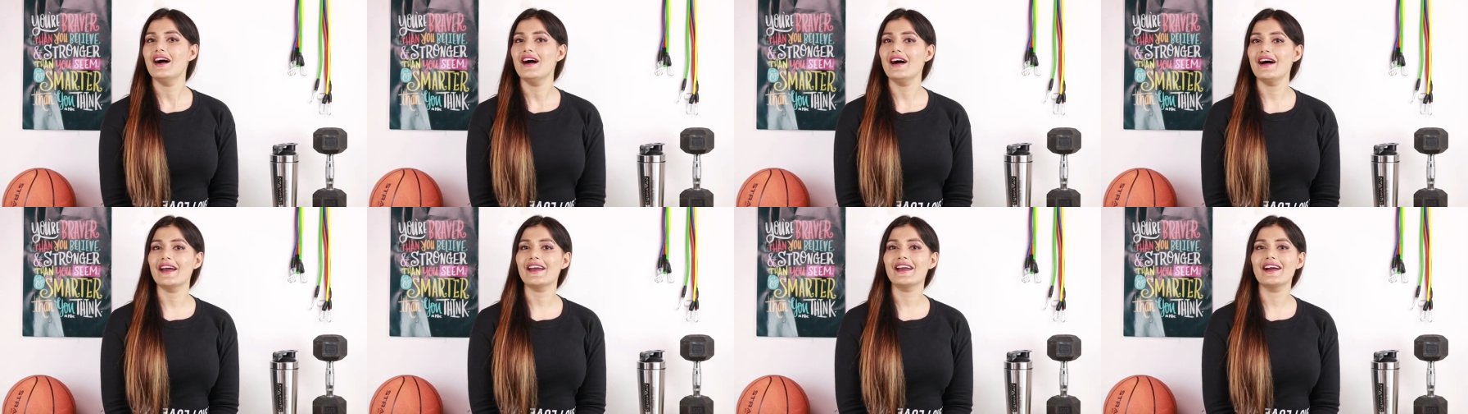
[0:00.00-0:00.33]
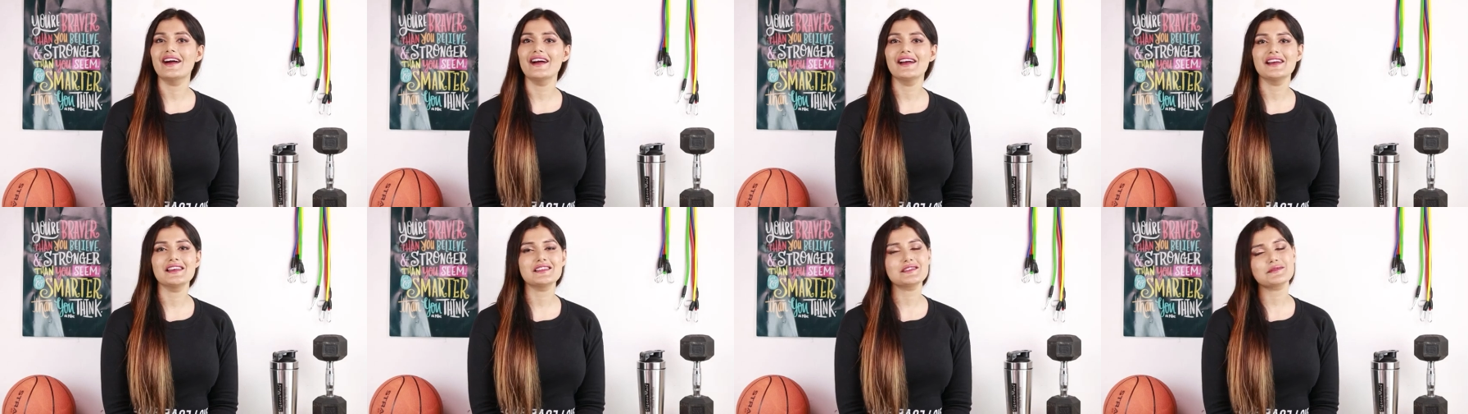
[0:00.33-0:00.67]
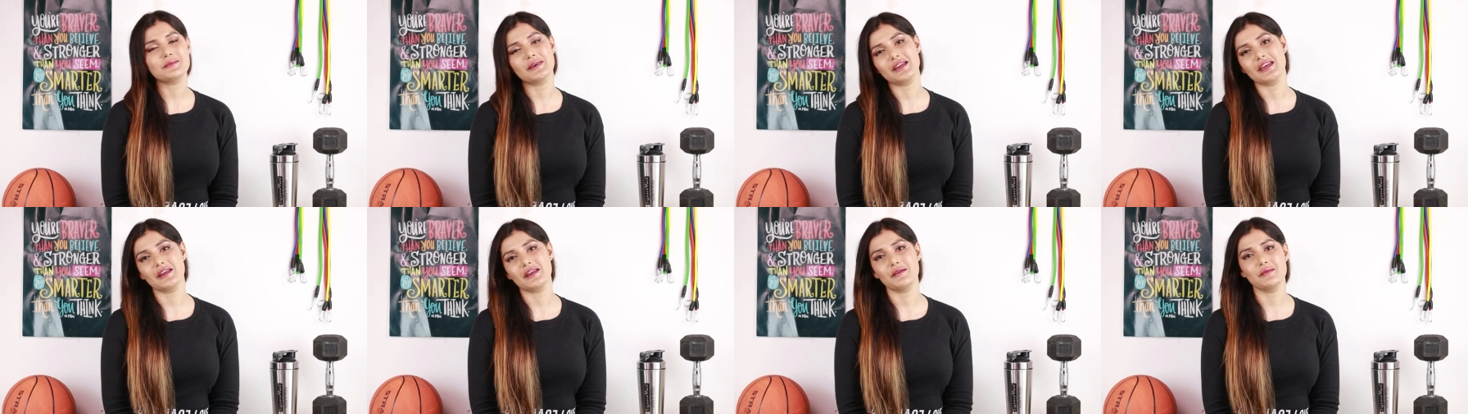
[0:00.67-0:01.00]
Hi guys,
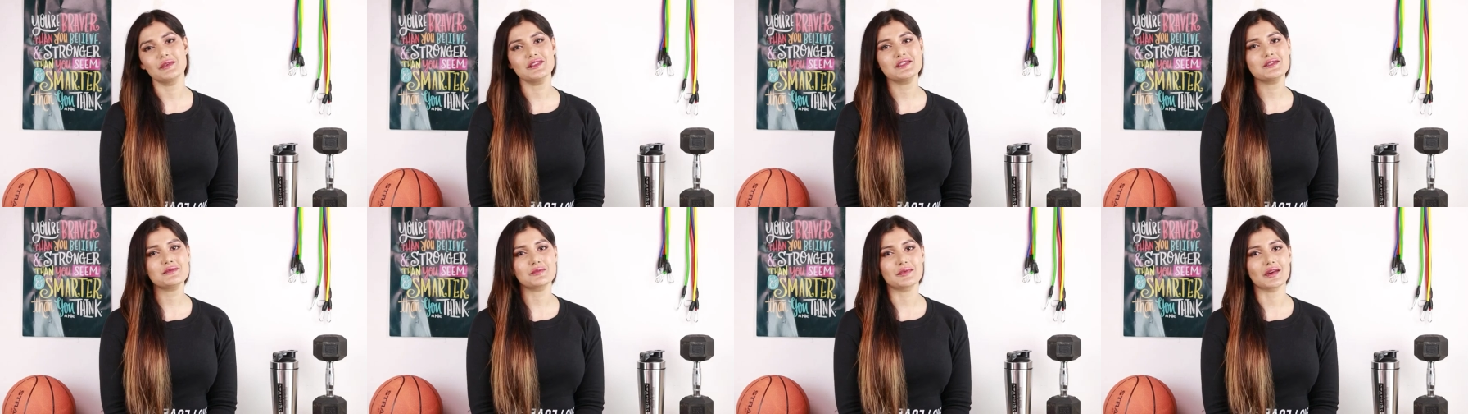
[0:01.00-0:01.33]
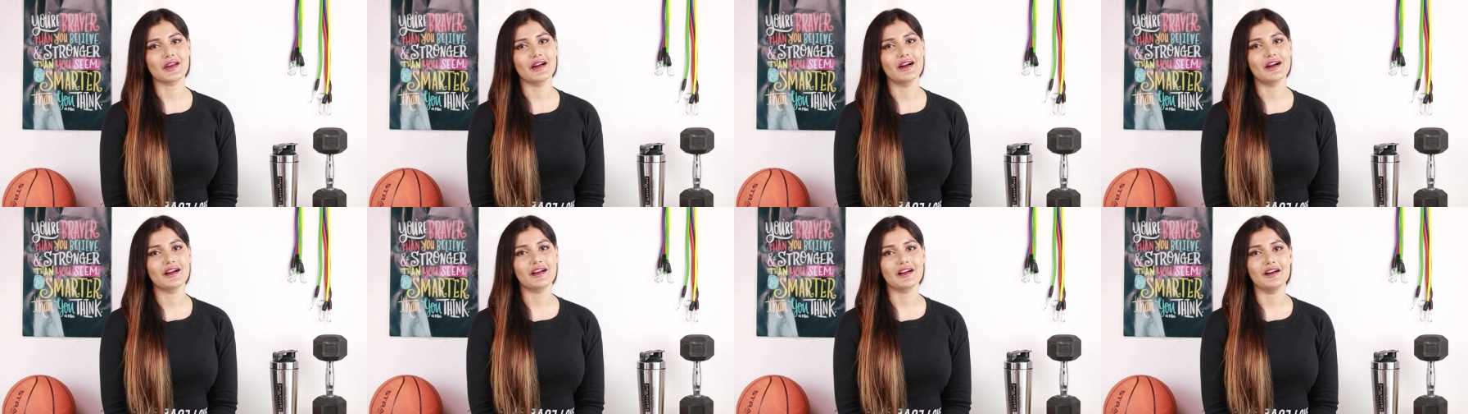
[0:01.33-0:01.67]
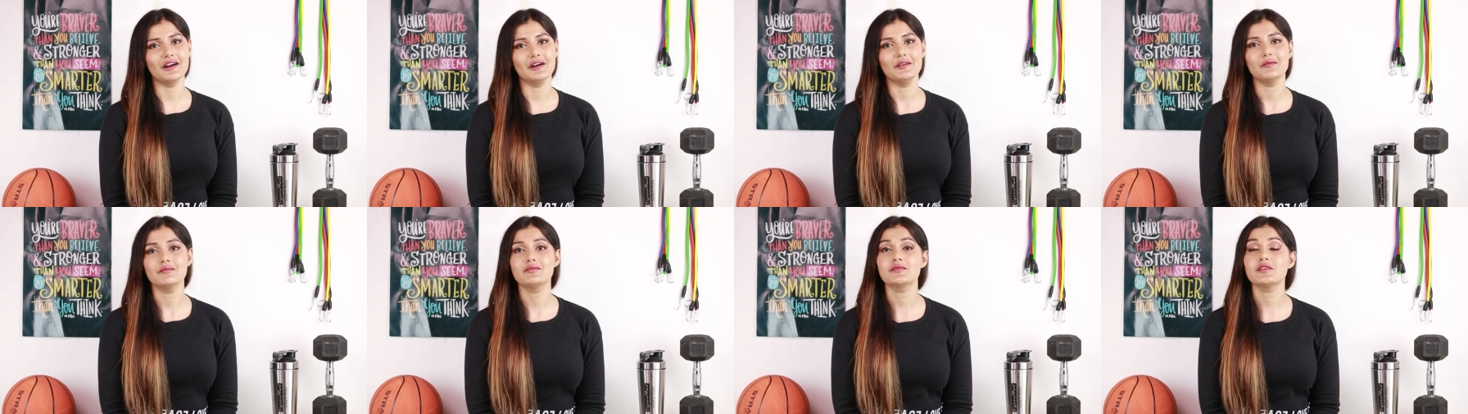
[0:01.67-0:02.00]
my name is
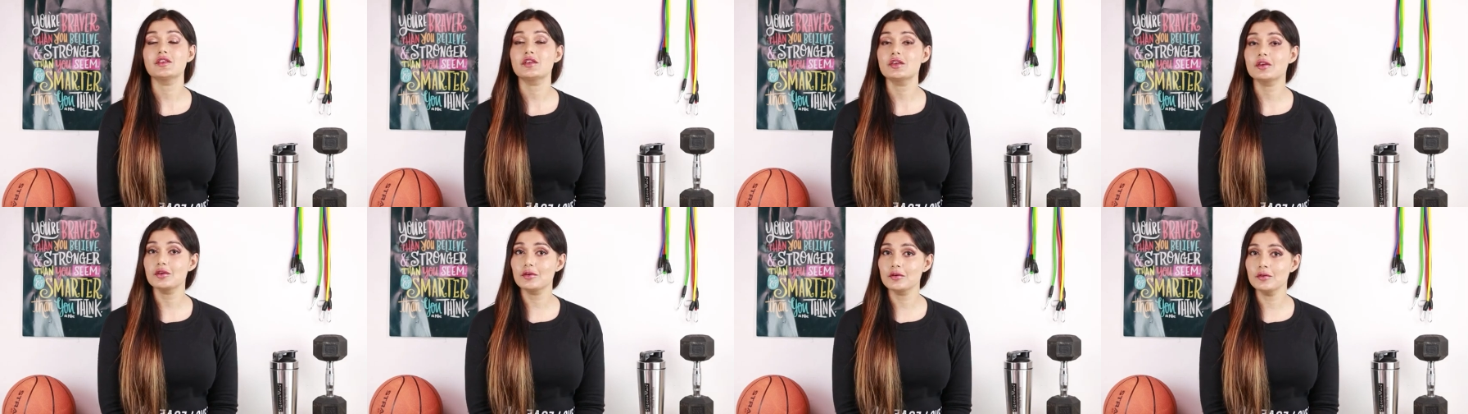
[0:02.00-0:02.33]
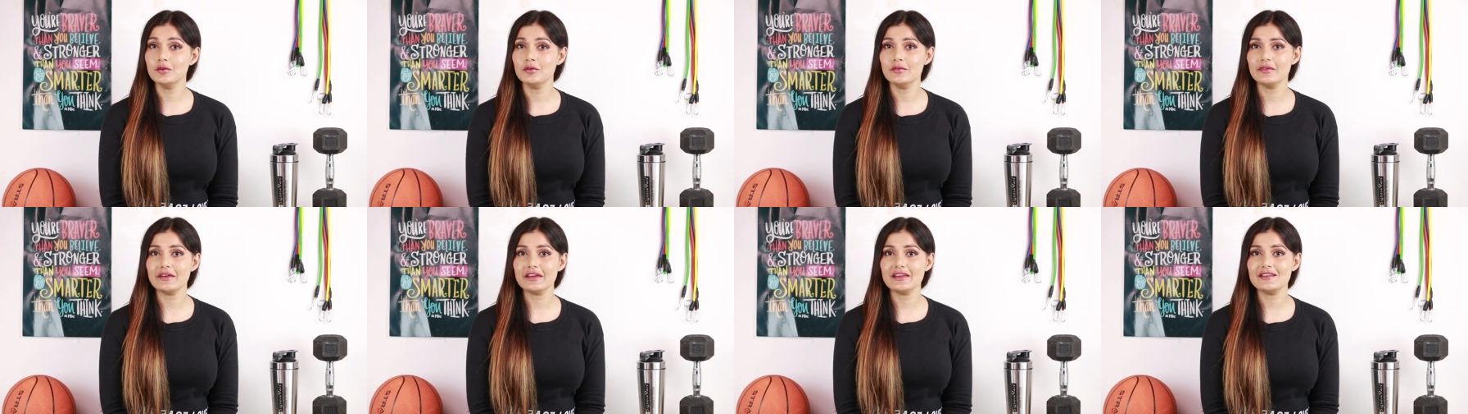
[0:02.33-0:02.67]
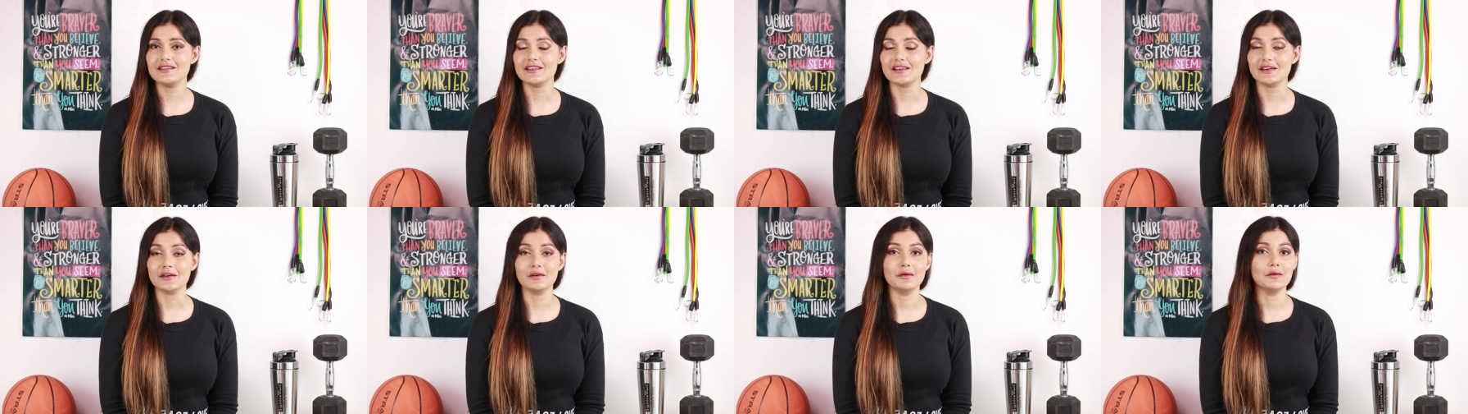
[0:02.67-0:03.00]
Priyanka. Two weeks
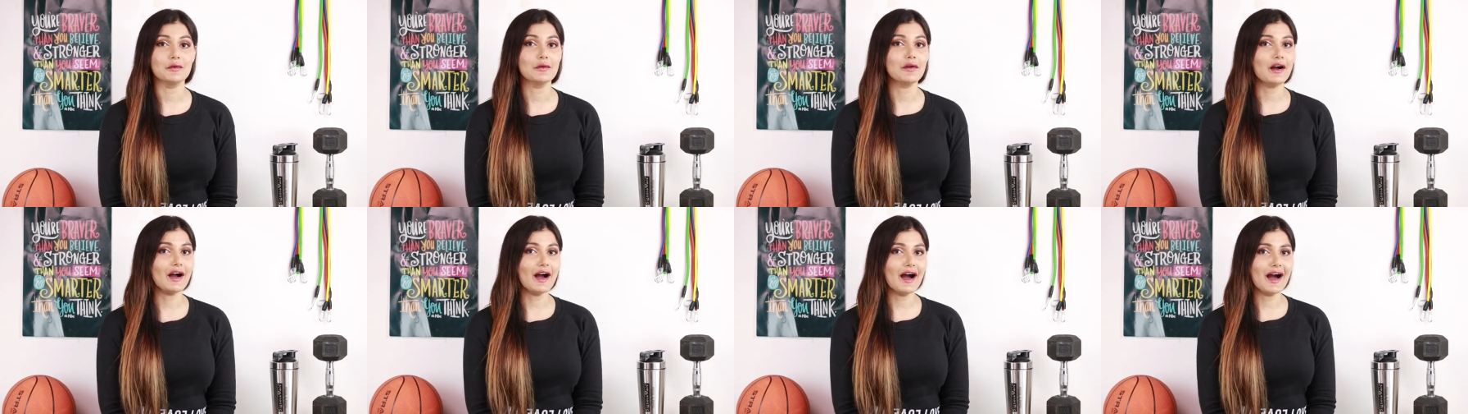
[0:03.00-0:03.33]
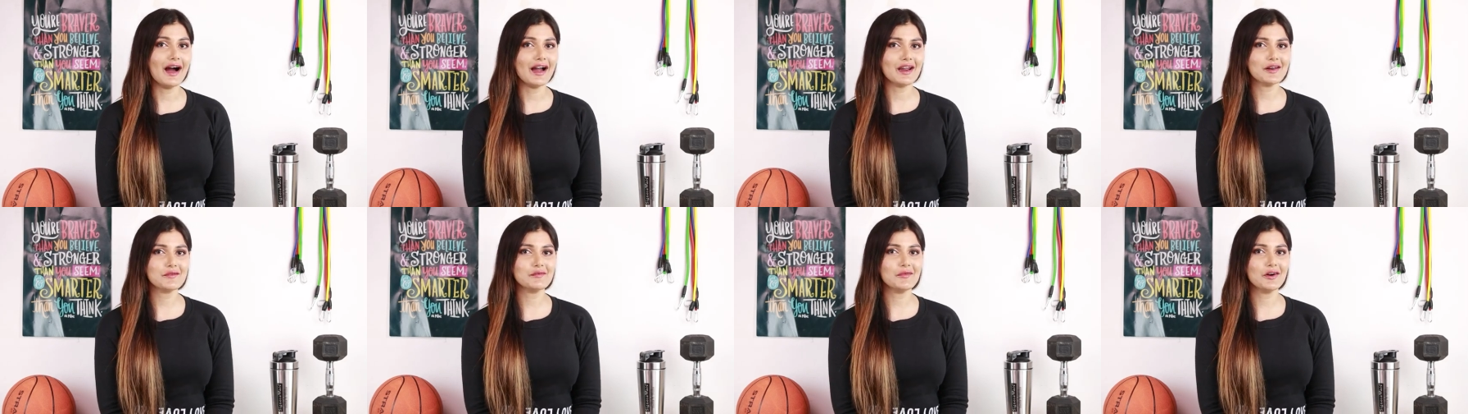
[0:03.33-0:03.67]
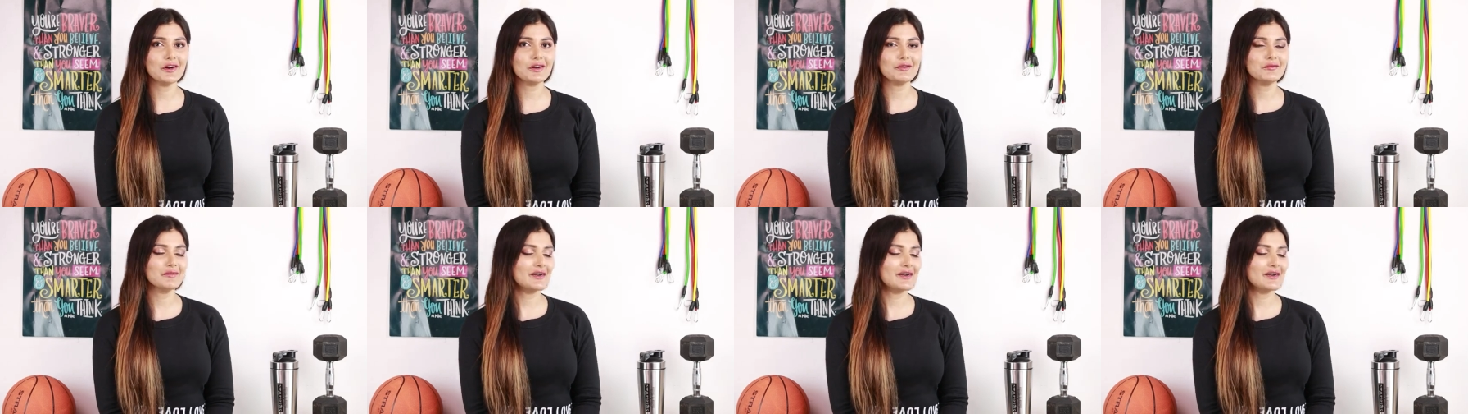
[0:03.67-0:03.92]
ago, I bought